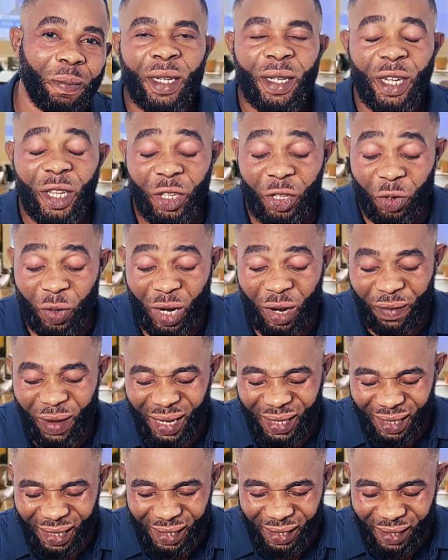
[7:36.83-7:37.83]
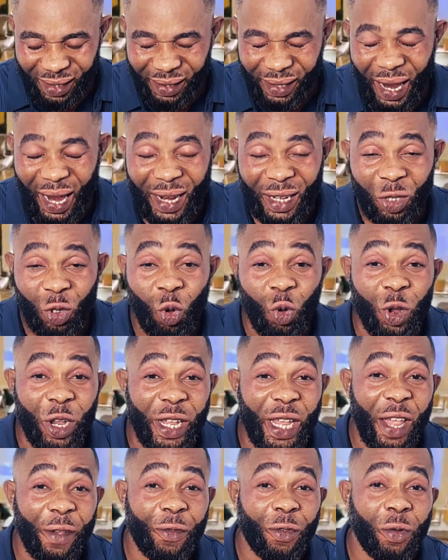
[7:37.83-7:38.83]
The universe is said to
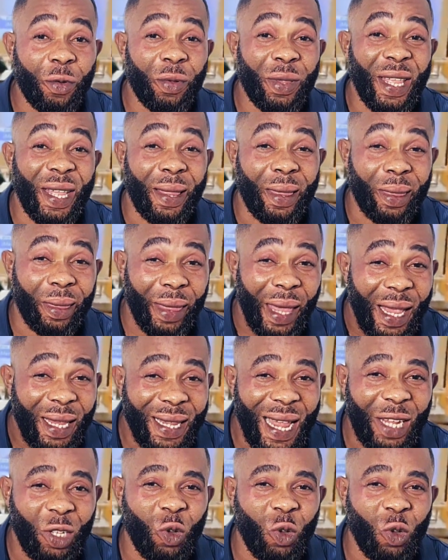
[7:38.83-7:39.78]
give you the thing that you